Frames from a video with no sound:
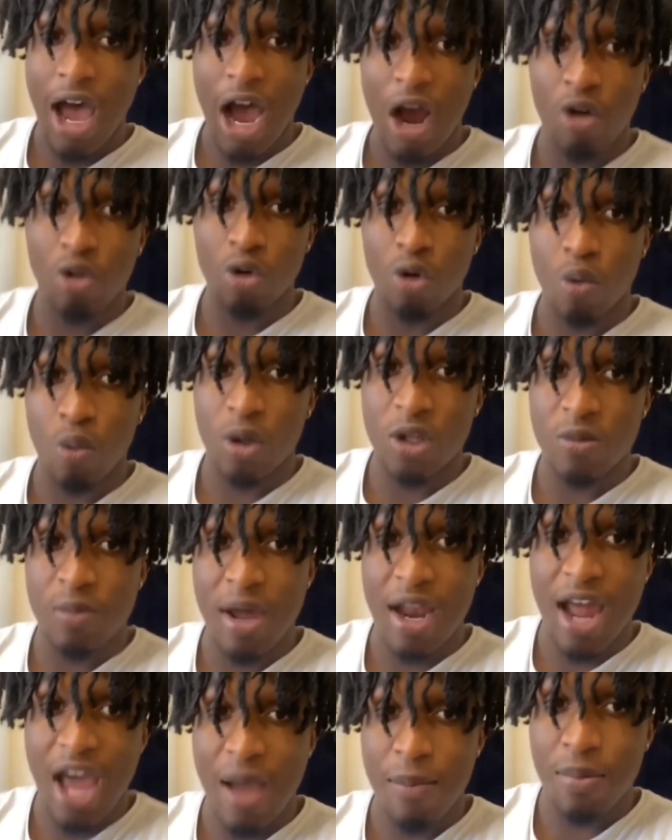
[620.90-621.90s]
I don't know what's
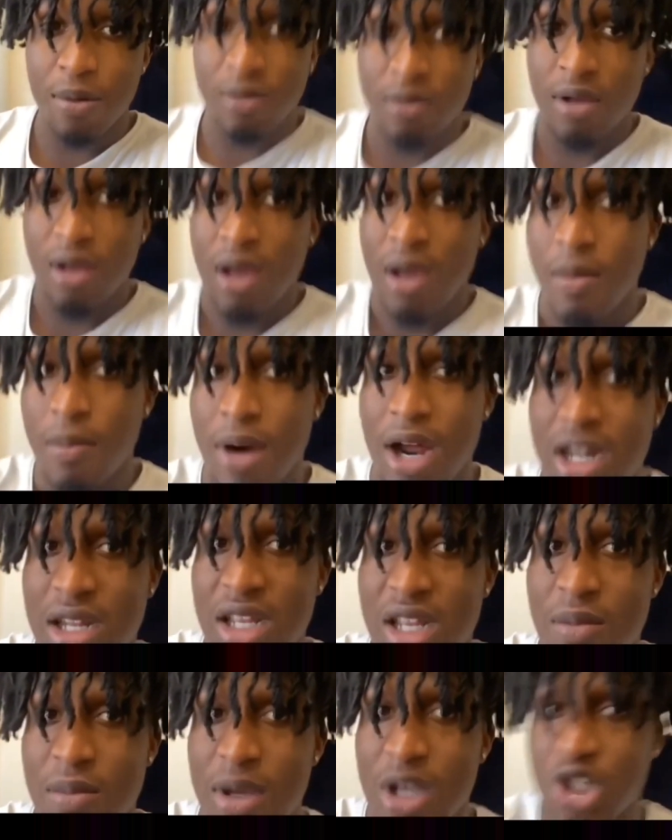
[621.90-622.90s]
about to happen, but I
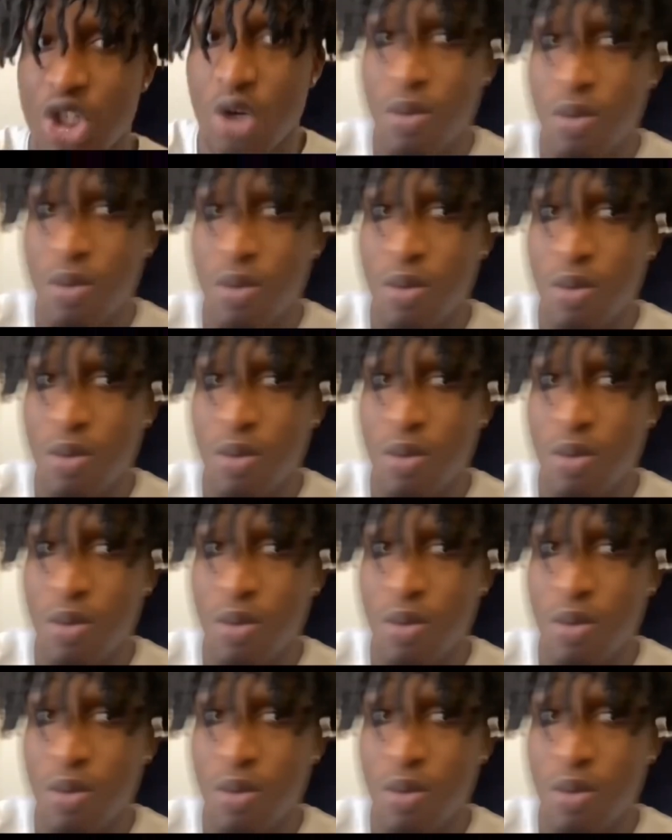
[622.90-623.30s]
need to make sure my